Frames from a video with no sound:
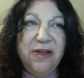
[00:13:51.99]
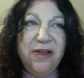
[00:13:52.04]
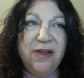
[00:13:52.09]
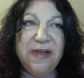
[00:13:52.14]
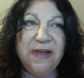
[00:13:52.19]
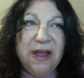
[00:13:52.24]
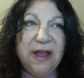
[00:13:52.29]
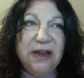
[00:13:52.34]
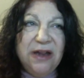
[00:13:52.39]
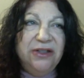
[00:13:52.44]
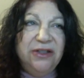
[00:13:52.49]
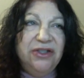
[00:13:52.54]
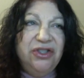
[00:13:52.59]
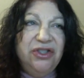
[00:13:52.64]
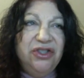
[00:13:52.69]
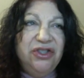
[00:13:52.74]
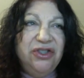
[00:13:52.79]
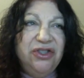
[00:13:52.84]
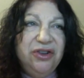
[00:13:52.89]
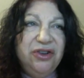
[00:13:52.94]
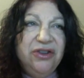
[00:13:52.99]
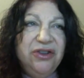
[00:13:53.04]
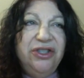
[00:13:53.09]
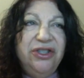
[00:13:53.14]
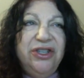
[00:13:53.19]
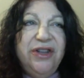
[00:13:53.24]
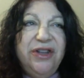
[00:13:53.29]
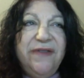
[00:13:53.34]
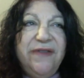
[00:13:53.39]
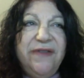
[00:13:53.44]
You've got to
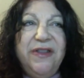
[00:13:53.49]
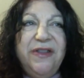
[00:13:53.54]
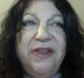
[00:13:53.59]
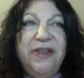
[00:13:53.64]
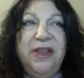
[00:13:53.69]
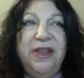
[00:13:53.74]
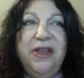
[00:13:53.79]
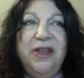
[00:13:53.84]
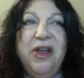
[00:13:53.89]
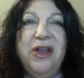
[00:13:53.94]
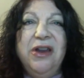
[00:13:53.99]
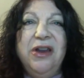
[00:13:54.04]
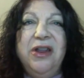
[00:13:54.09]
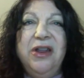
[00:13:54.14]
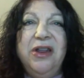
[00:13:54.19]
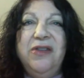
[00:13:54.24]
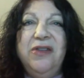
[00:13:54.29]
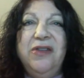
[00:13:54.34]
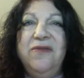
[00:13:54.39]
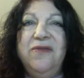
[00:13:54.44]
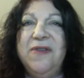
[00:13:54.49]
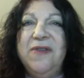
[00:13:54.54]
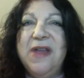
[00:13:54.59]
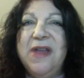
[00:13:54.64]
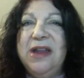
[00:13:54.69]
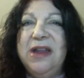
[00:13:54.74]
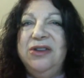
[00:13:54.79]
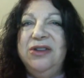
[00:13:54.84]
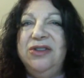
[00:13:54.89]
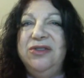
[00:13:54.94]
search everything on it. You've
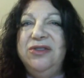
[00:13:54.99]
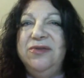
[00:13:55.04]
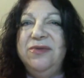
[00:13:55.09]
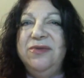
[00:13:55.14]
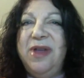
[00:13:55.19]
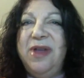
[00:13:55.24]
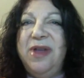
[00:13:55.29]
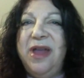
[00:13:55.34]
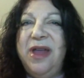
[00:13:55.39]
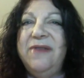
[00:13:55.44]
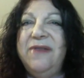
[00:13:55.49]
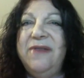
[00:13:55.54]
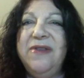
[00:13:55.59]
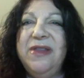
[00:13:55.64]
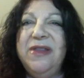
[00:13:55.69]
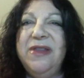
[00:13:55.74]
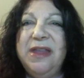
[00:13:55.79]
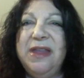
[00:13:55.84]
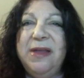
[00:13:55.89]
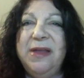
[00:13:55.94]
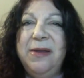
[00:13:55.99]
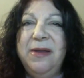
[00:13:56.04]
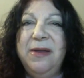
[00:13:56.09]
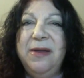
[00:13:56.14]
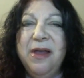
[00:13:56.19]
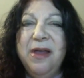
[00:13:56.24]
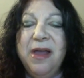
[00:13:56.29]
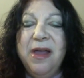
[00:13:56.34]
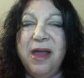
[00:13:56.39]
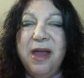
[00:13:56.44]
got to do everything
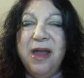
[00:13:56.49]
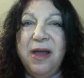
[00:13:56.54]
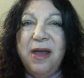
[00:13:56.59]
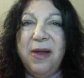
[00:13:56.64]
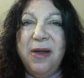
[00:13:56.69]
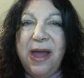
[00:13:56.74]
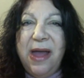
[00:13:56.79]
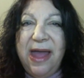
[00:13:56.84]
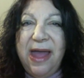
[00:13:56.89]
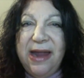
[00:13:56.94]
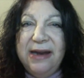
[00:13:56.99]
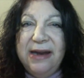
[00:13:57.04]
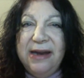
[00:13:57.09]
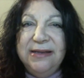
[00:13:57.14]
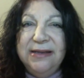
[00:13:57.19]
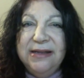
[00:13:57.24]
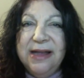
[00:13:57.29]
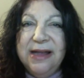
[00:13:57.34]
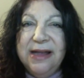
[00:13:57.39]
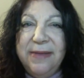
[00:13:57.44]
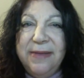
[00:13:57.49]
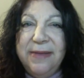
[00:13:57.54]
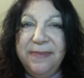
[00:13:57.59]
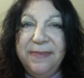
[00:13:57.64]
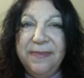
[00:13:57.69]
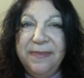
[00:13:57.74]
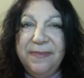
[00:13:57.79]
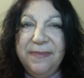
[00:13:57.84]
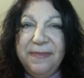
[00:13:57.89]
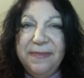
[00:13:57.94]
ahead of time
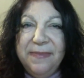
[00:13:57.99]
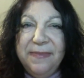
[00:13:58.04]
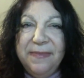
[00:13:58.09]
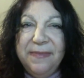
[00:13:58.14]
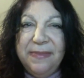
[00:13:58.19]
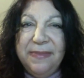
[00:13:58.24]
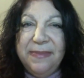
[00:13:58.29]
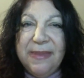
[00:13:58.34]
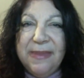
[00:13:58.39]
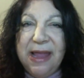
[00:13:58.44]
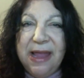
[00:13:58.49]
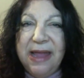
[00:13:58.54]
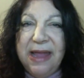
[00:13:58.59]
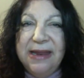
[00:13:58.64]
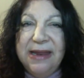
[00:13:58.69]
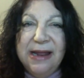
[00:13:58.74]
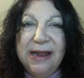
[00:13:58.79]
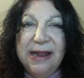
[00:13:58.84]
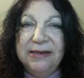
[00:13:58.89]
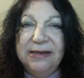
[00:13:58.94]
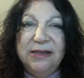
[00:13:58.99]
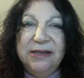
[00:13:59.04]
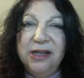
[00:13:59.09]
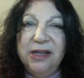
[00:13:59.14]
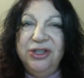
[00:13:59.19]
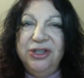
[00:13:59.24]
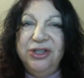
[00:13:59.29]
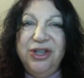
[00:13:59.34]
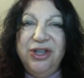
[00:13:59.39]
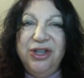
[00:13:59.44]
and not
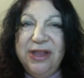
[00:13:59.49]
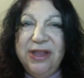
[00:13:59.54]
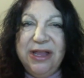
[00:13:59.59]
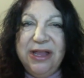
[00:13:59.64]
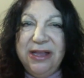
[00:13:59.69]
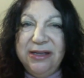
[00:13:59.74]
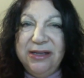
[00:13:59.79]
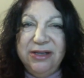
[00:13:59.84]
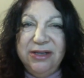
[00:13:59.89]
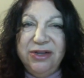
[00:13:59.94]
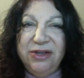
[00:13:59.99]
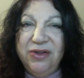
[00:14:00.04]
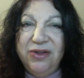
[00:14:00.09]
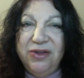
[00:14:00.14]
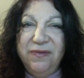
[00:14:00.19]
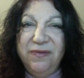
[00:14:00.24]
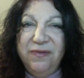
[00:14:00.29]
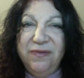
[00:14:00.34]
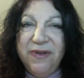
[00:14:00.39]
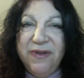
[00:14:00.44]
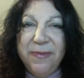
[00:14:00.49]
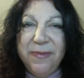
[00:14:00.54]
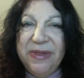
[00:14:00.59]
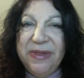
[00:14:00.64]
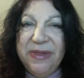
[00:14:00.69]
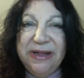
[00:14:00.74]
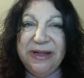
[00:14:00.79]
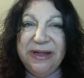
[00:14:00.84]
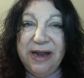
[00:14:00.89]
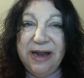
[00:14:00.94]
touch a thing until you've
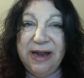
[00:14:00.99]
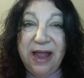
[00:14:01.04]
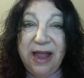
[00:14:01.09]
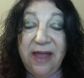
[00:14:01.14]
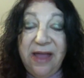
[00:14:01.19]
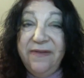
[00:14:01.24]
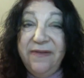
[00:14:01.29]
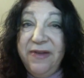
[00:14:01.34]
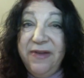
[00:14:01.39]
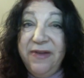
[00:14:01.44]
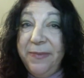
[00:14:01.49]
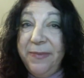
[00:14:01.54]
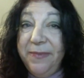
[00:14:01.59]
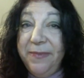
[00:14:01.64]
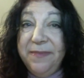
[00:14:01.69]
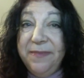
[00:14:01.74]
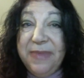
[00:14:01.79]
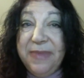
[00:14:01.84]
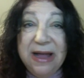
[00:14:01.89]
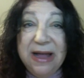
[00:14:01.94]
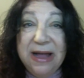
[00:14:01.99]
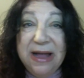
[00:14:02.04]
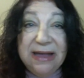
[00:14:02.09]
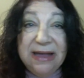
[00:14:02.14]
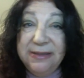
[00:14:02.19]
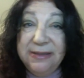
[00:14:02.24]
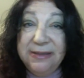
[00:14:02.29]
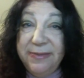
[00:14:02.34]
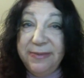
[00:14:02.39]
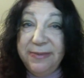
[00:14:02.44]
completed every
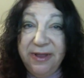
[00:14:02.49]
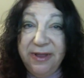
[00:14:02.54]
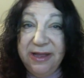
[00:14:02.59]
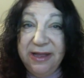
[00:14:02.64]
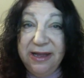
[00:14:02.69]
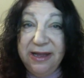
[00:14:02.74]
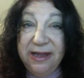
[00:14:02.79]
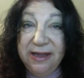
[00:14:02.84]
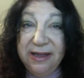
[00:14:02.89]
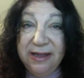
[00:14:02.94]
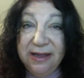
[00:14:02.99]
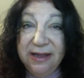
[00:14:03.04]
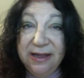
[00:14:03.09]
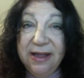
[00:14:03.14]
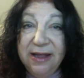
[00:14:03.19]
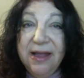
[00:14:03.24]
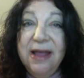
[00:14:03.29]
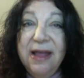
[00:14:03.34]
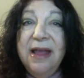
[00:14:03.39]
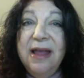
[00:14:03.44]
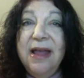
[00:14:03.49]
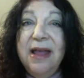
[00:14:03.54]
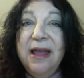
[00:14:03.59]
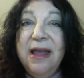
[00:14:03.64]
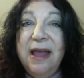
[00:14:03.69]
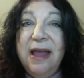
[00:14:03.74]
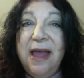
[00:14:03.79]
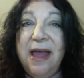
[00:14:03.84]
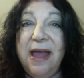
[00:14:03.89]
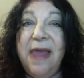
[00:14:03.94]
possible thing,
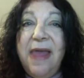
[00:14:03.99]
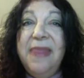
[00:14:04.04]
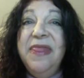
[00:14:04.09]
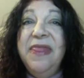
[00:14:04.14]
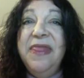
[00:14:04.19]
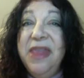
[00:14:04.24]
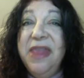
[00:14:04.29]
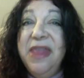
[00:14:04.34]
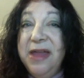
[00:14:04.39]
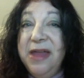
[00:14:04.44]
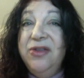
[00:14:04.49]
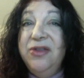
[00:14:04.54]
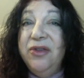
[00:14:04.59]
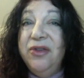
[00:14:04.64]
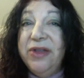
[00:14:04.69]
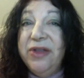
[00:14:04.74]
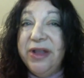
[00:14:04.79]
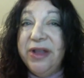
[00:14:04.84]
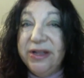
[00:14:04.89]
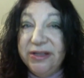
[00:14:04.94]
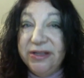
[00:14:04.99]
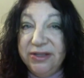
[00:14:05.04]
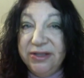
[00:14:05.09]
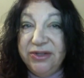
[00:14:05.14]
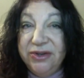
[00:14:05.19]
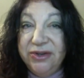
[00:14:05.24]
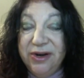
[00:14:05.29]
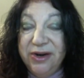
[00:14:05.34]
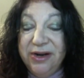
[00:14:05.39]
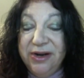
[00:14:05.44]
and then you'll get
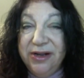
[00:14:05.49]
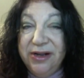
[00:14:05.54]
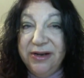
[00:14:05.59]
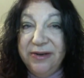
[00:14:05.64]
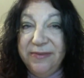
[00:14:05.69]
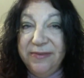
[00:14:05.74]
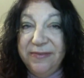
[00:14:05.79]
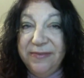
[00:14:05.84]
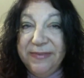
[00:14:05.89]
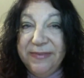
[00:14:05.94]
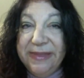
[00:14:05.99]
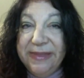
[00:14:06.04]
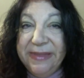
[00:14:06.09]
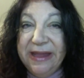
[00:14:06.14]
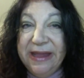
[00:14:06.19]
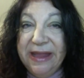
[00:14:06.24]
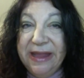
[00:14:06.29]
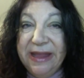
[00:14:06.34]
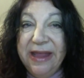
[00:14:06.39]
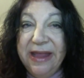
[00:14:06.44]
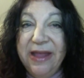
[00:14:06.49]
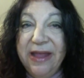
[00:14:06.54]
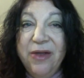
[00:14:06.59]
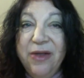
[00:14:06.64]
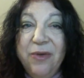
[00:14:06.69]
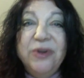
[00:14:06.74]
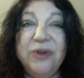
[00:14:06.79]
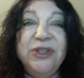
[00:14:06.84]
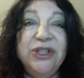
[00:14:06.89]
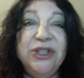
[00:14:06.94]
started.
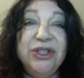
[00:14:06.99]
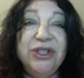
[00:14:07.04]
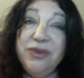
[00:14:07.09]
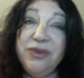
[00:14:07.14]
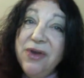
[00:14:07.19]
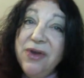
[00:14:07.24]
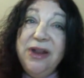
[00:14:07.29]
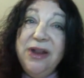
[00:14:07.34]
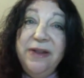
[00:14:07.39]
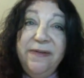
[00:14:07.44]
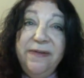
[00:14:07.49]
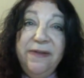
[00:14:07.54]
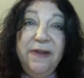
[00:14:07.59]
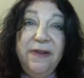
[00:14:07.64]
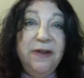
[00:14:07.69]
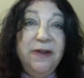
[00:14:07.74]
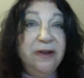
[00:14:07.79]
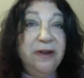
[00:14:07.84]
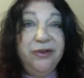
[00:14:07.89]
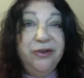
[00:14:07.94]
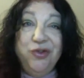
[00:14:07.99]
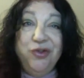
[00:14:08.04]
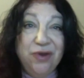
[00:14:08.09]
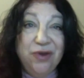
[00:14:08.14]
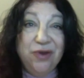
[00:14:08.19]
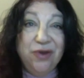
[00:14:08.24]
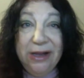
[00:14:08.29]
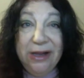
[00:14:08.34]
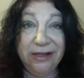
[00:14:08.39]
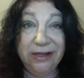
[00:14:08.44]
Which is great if you're an
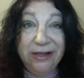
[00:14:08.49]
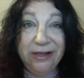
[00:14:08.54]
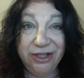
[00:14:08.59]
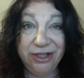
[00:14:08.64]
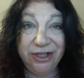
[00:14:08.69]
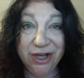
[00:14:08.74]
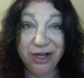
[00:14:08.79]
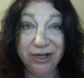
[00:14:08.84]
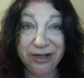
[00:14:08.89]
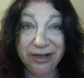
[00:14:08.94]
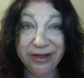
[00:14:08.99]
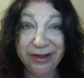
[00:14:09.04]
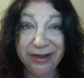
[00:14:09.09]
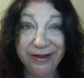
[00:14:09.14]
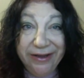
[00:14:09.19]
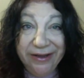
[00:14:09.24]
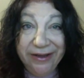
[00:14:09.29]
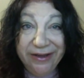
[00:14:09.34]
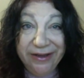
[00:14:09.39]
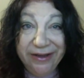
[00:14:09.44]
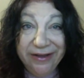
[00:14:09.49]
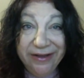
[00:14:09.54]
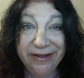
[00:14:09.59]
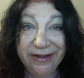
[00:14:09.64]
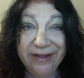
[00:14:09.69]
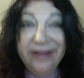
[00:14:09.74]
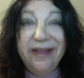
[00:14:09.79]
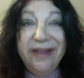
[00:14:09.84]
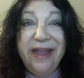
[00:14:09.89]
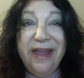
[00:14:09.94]
adrenaline junkie
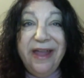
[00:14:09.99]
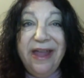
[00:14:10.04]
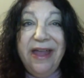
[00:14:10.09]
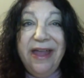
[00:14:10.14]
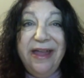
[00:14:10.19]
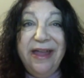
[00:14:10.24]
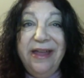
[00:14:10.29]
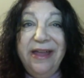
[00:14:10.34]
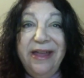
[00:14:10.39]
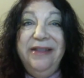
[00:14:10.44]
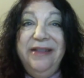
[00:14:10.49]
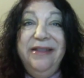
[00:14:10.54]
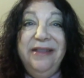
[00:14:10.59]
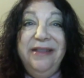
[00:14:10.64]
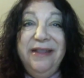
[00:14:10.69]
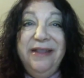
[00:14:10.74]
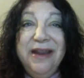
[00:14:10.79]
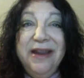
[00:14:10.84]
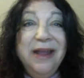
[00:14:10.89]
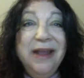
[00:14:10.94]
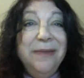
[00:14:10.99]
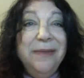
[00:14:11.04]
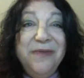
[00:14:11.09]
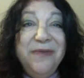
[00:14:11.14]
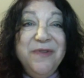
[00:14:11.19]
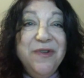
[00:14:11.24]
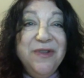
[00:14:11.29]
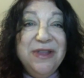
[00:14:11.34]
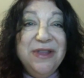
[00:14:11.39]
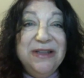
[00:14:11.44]
and the night
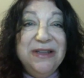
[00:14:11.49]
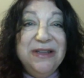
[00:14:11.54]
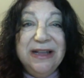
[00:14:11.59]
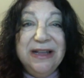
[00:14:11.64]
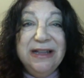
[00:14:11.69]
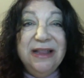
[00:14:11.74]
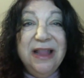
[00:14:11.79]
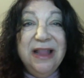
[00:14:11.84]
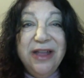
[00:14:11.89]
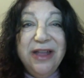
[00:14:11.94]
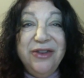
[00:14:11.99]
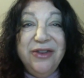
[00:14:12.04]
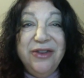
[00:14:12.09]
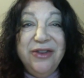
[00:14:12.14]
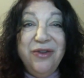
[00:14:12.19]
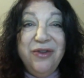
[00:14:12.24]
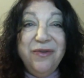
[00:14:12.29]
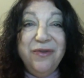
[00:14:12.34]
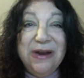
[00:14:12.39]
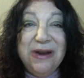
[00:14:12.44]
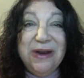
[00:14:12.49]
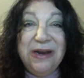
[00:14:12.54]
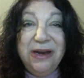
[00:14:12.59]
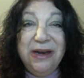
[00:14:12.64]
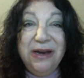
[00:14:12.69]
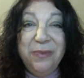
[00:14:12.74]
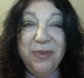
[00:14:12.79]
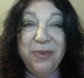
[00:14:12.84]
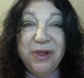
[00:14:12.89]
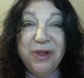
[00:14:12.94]
before the deadline you're ready
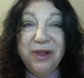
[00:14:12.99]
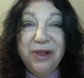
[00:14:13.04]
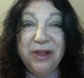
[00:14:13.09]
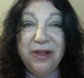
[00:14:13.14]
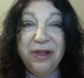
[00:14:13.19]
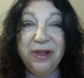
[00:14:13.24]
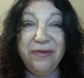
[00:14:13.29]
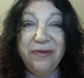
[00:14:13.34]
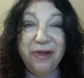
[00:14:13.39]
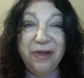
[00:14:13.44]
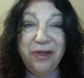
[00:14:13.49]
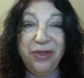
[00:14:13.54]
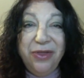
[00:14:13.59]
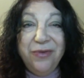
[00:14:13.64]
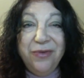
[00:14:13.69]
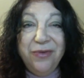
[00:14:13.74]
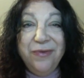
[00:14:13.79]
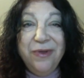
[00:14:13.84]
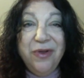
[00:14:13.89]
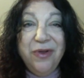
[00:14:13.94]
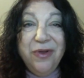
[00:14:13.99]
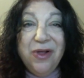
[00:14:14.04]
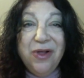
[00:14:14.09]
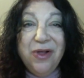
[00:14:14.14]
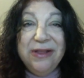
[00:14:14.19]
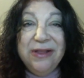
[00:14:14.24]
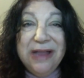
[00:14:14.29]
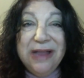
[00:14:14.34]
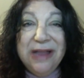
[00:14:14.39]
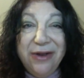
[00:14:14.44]
to pull a 3
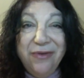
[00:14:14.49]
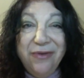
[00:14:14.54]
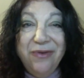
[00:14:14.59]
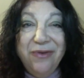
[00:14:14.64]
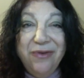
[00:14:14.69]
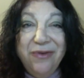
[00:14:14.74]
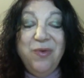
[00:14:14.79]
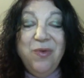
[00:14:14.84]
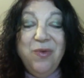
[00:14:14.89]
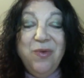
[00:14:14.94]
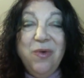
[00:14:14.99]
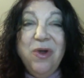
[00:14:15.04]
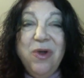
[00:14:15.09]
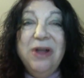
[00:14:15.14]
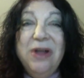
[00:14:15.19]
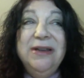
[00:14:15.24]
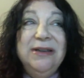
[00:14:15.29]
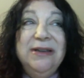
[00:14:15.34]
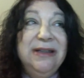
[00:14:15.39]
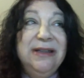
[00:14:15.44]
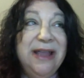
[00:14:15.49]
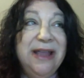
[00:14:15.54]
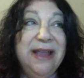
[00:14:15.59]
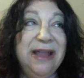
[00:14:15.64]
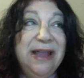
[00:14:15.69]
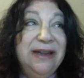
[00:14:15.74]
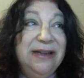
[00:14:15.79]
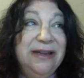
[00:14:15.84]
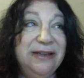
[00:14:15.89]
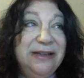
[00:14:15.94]
all-nighter in one to
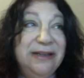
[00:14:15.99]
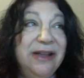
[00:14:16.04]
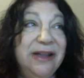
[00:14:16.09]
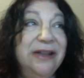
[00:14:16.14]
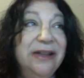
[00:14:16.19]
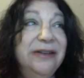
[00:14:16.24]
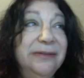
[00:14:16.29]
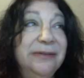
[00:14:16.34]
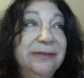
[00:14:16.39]
get it done.